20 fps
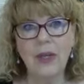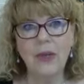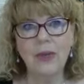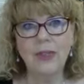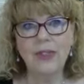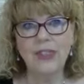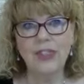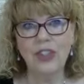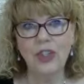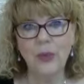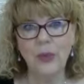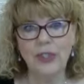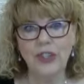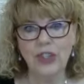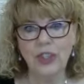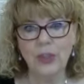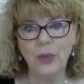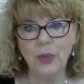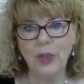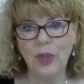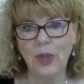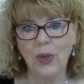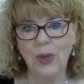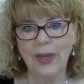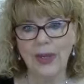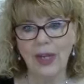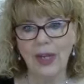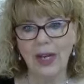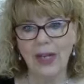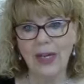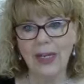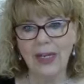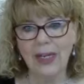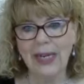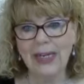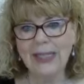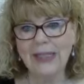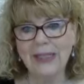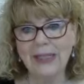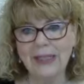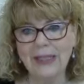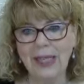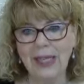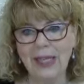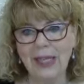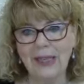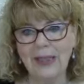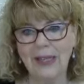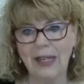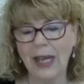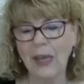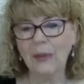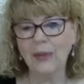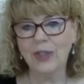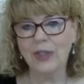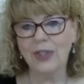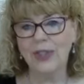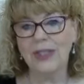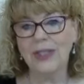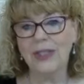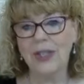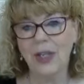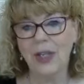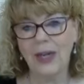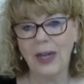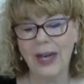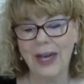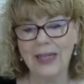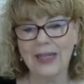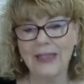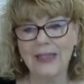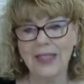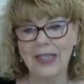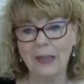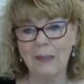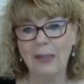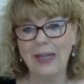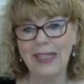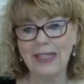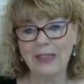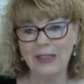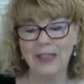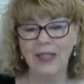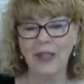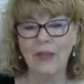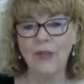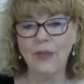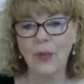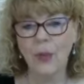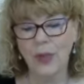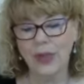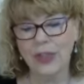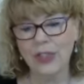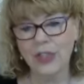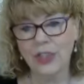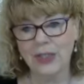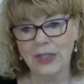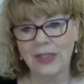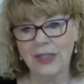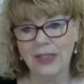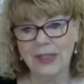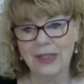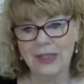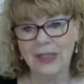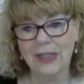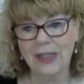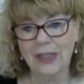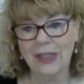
situations were going on, and I decided that I was going to start asking myself questions